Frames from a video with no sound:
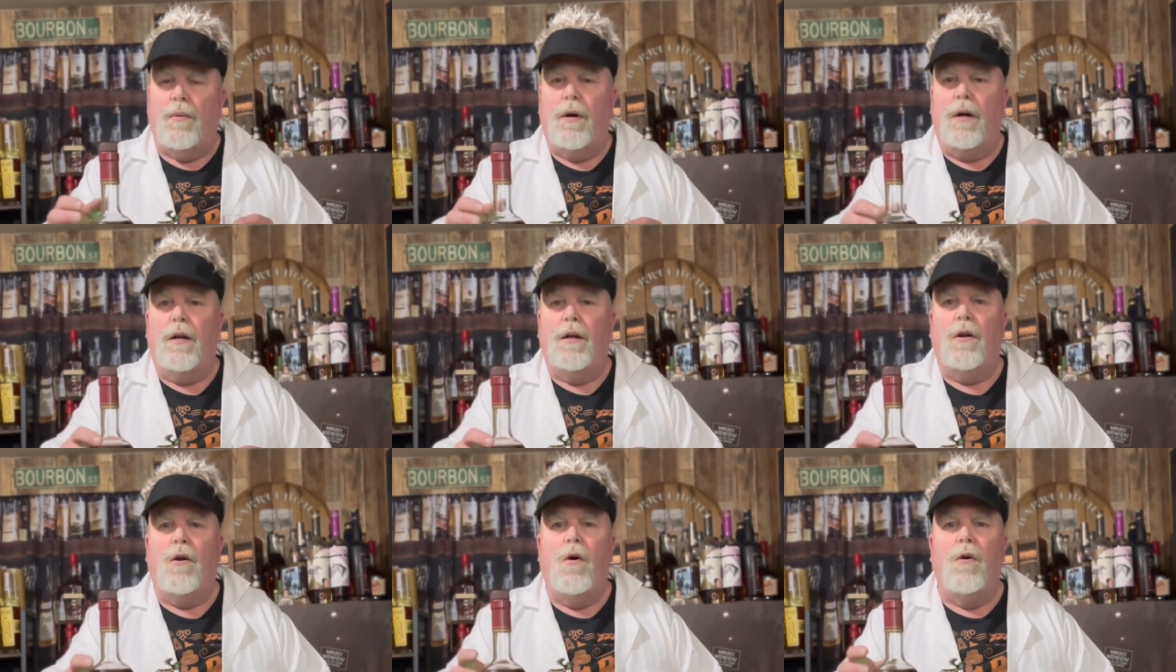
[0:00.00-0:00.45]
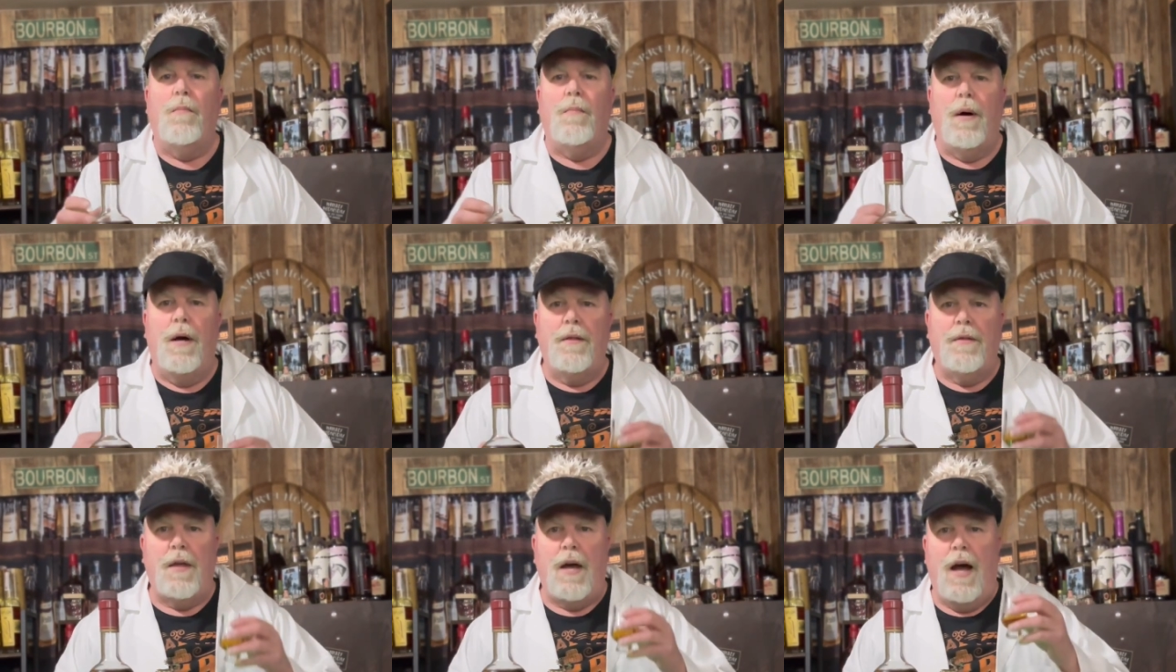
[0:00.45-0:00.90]
We're gonna go a
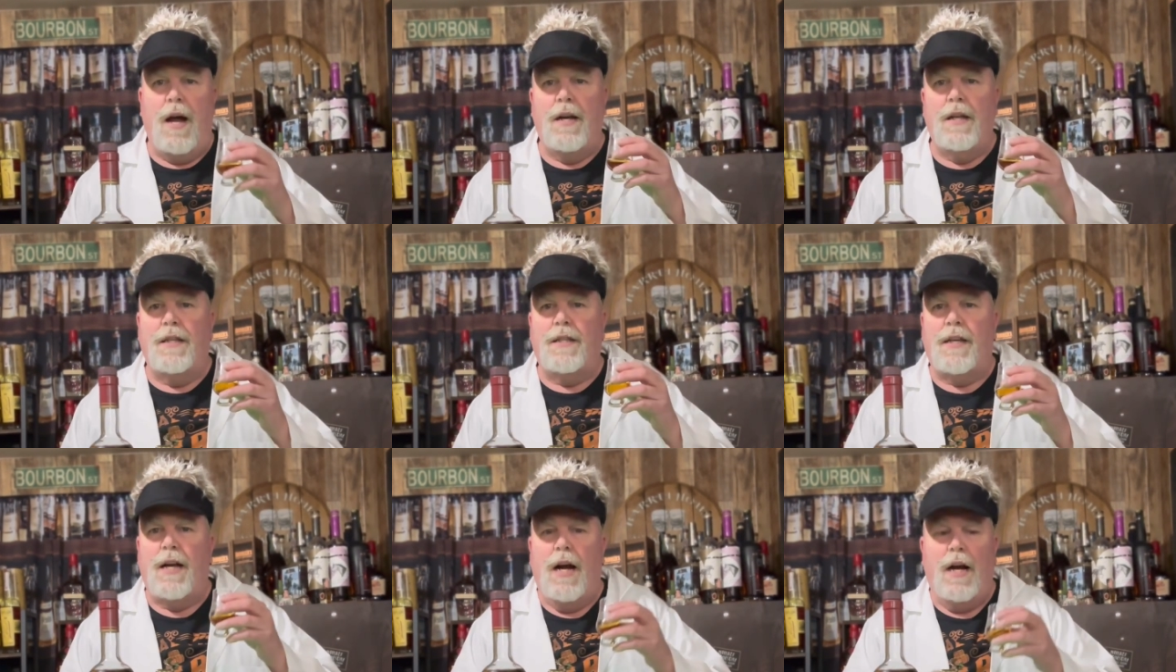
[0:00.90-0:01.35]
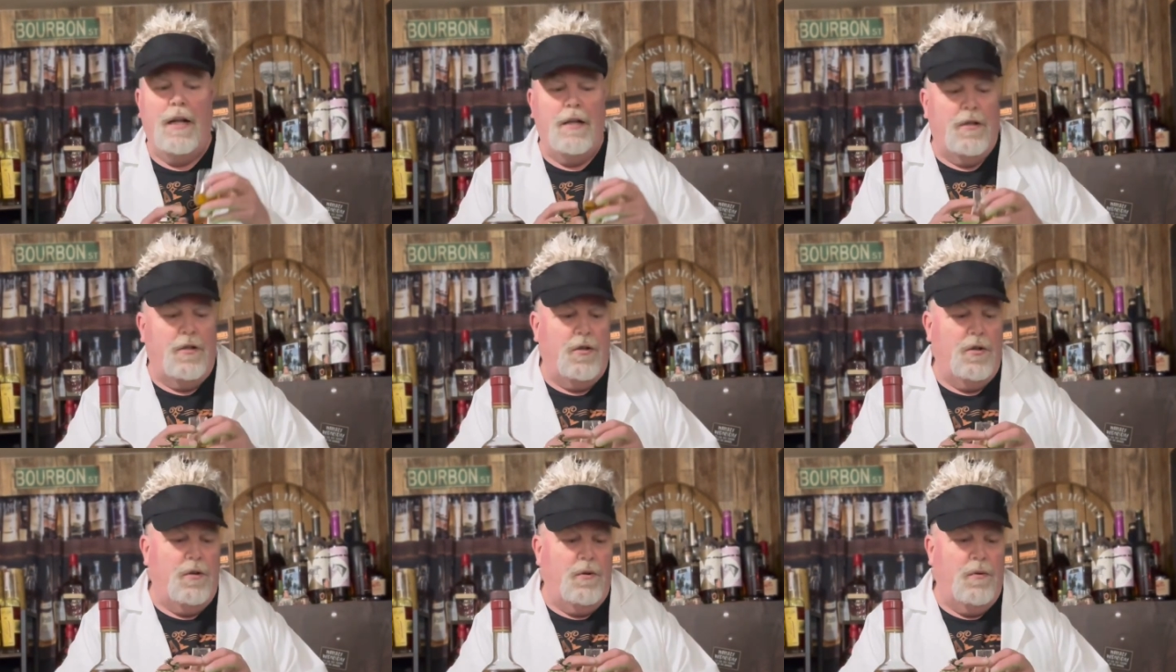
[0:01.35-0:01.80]
month. I
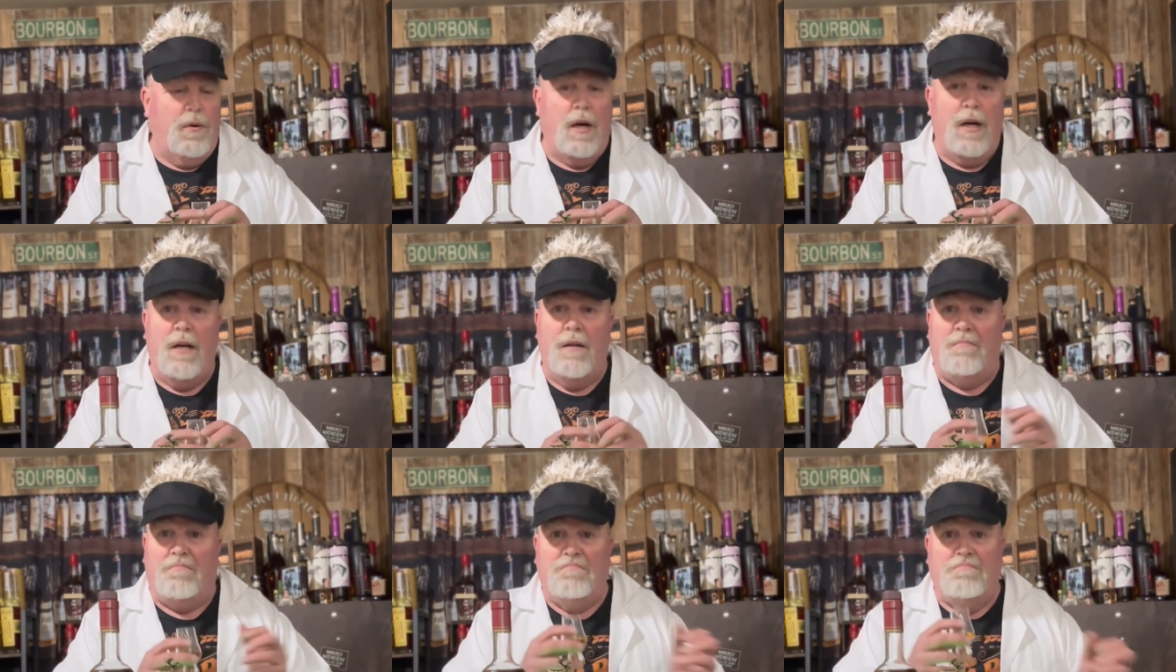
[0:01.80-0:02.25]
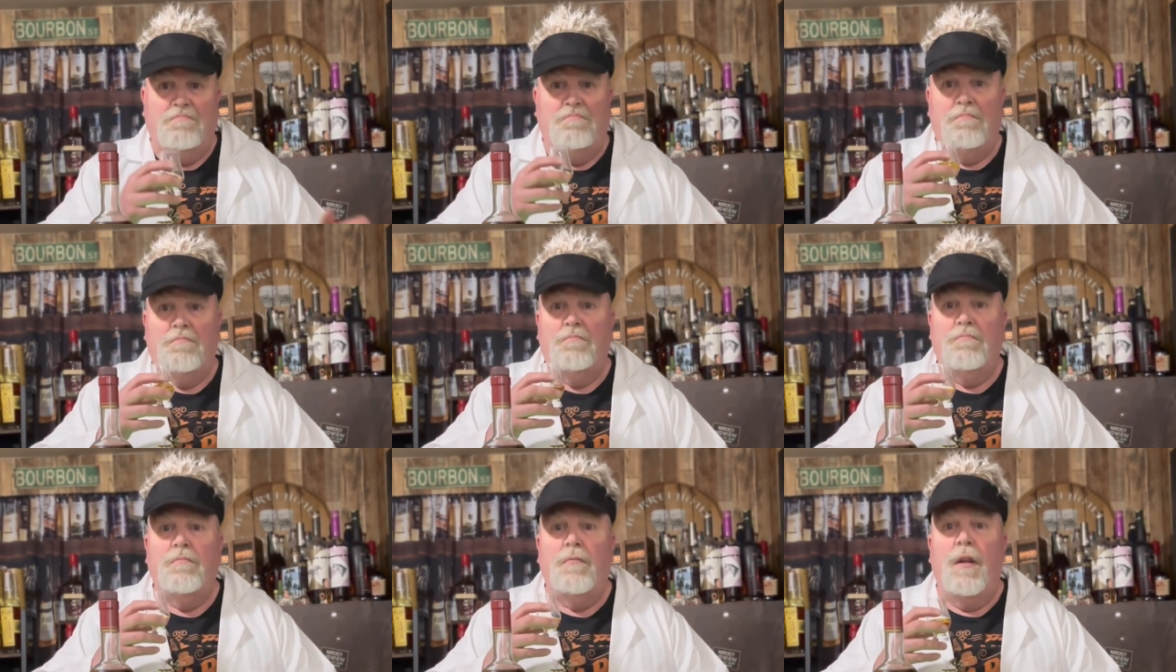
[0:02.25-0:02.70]
decided to,
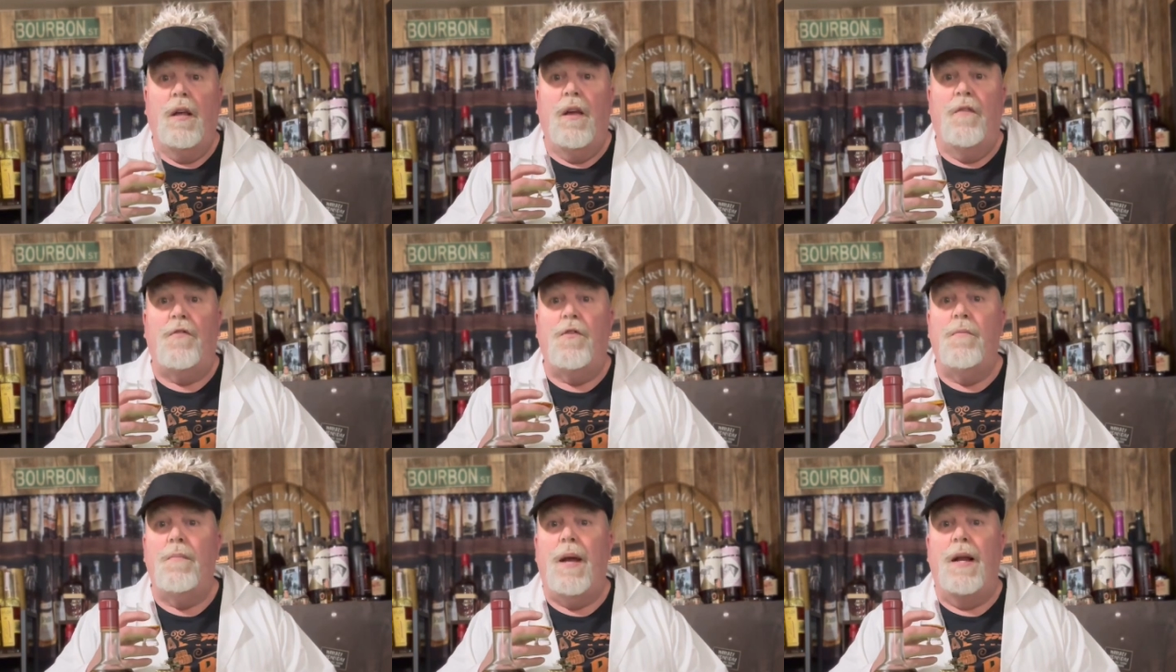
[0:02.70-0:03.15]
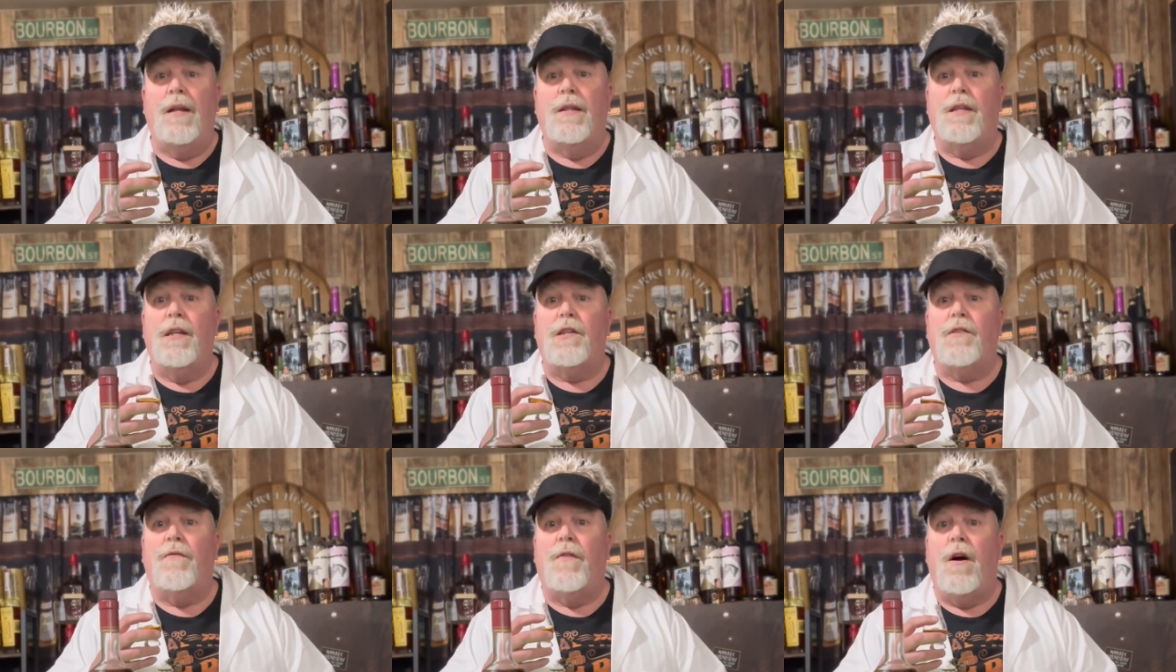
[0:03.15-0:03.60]
if you made it
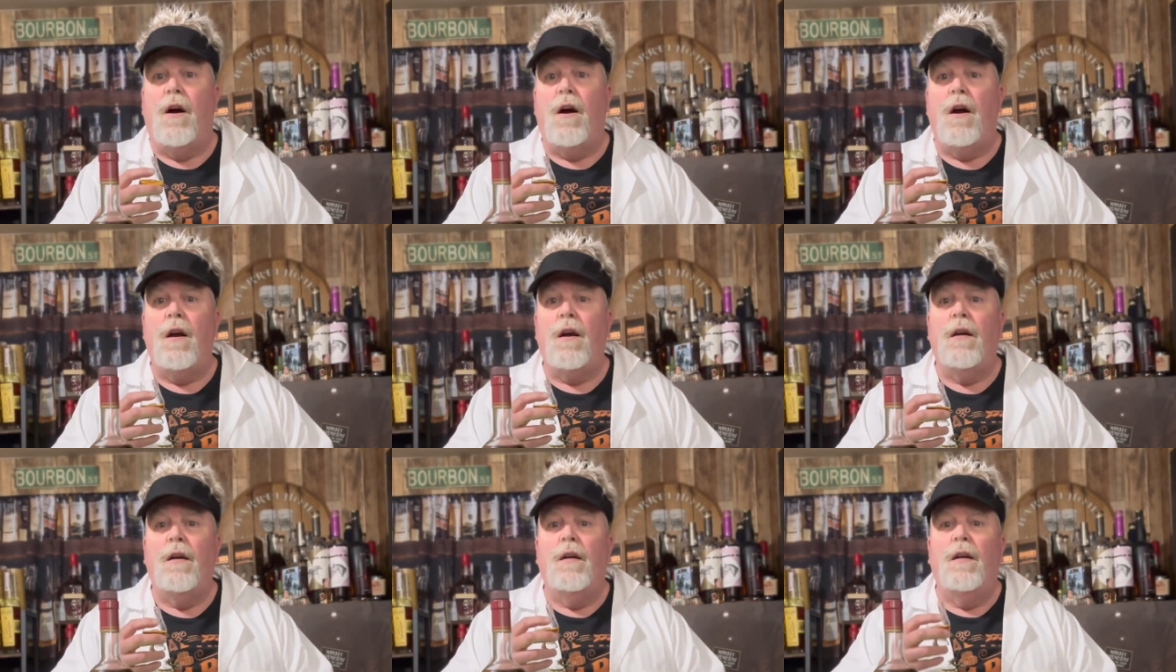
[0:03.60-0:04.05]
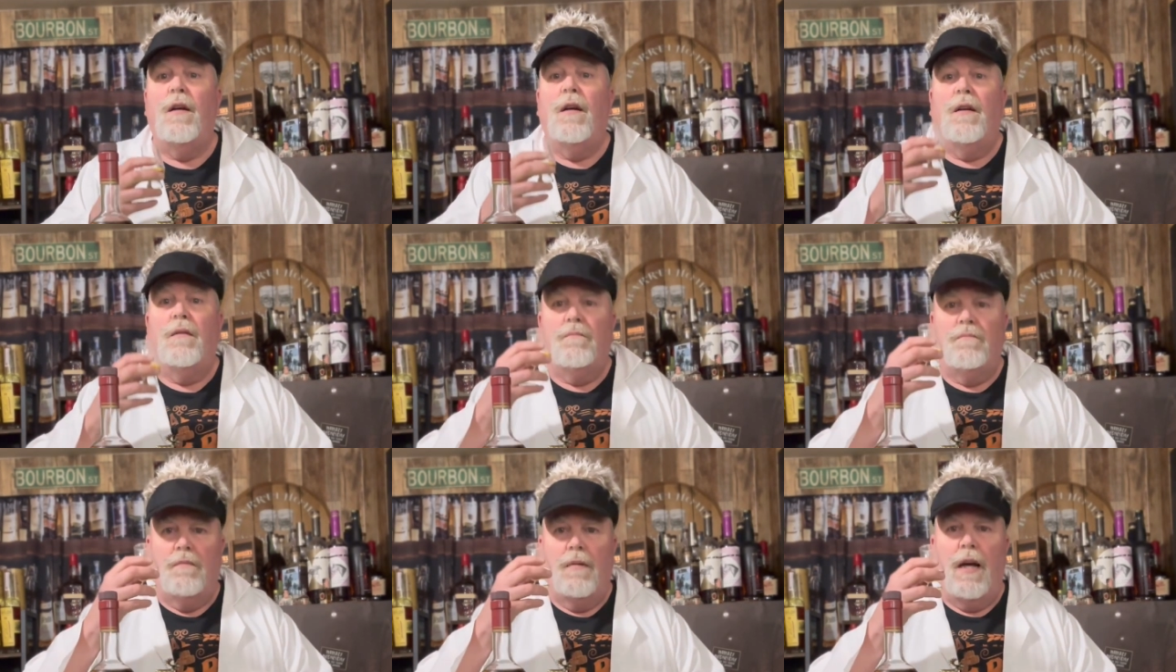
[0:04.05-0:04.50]
this far,
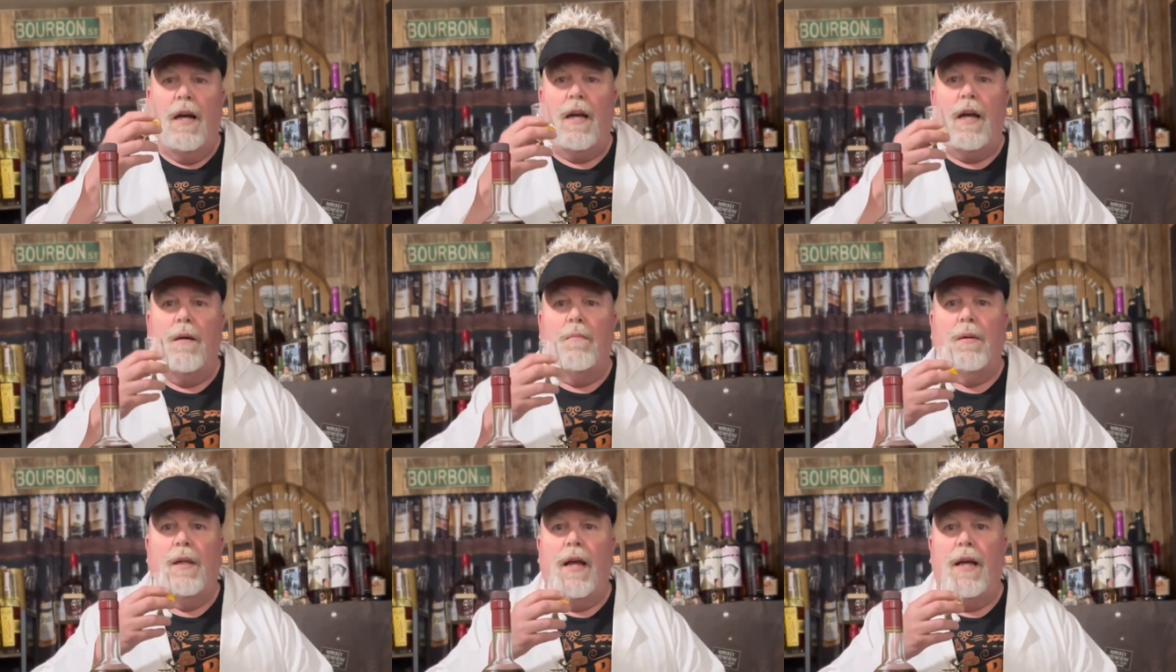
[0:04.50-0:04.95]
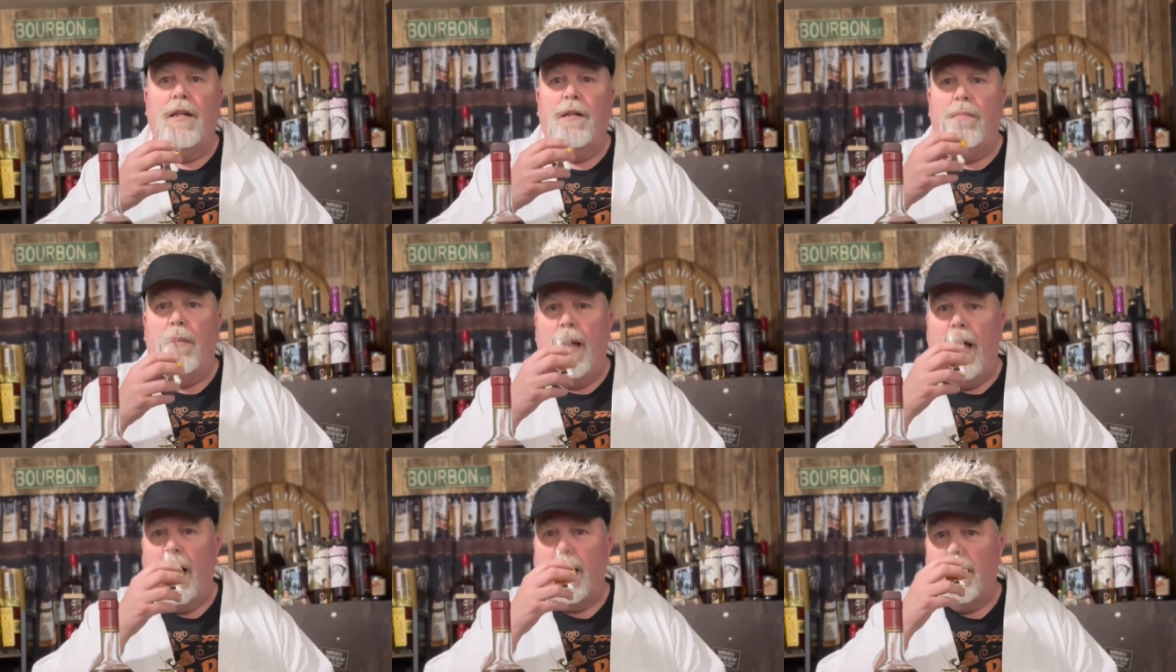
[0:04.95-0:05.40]
I got a Blanton's
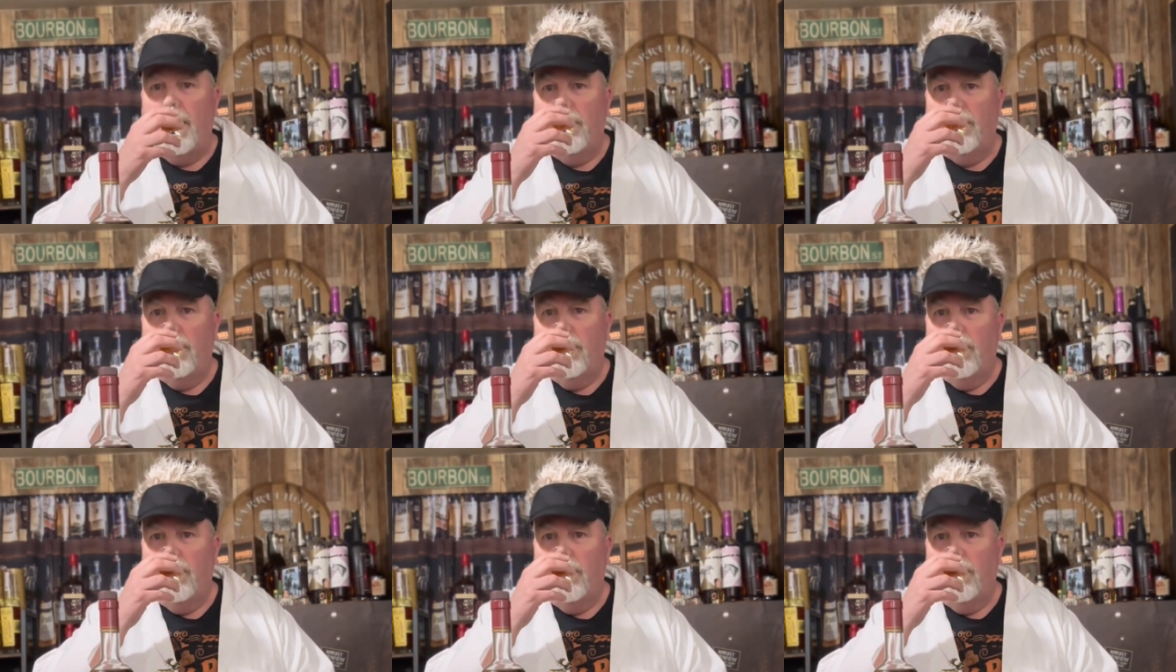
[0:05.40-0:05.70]
Black.